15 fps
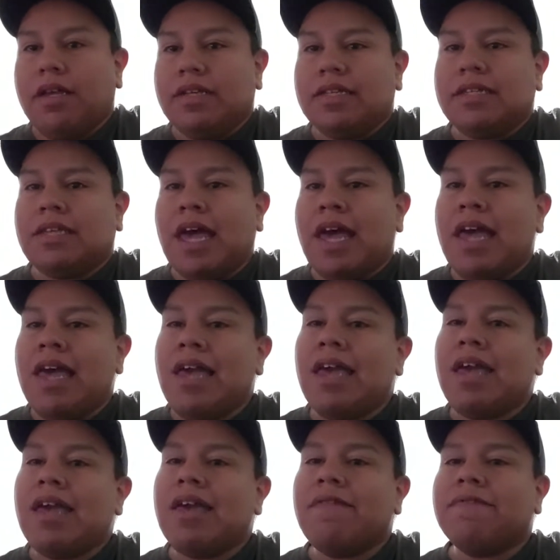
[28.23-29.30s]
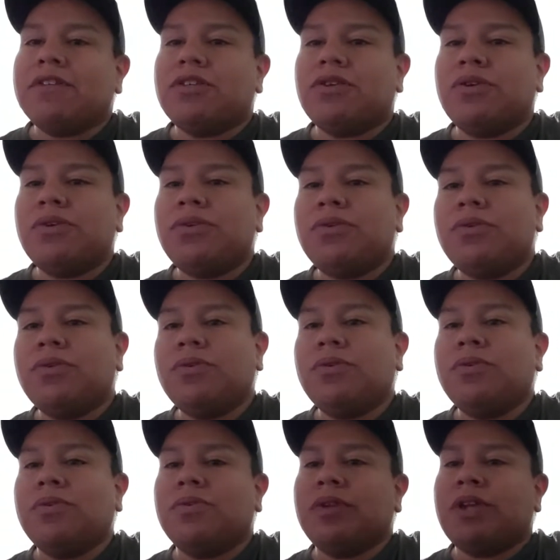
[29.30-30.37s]
Safe
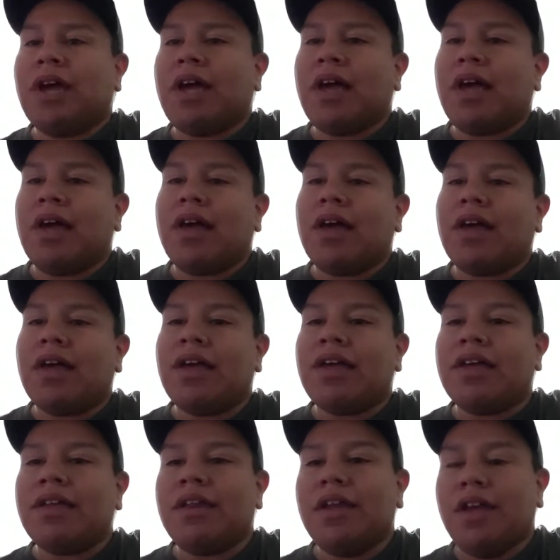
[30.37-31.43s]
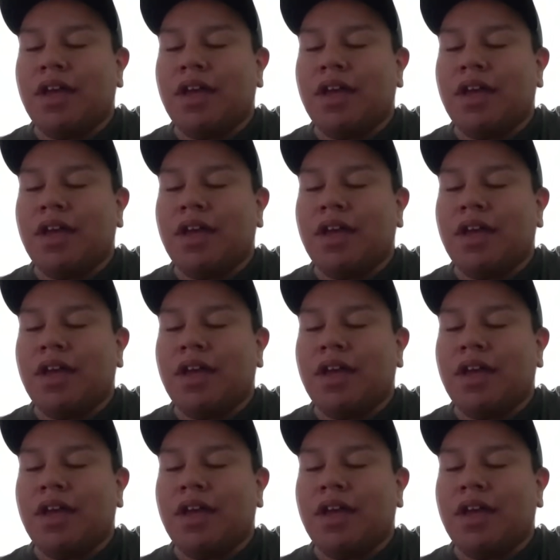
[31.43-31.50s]
tonight,